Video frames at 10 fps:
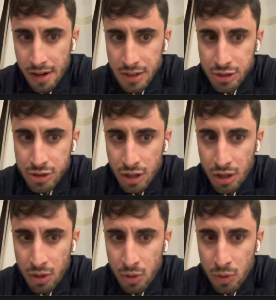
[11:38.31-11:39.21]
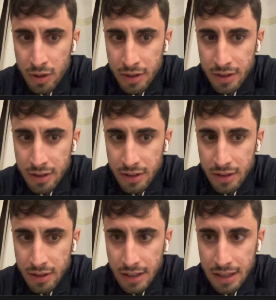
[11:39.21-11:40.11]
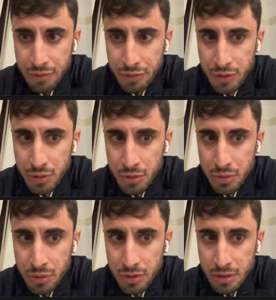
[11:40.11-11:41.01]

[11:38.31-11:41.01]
So if you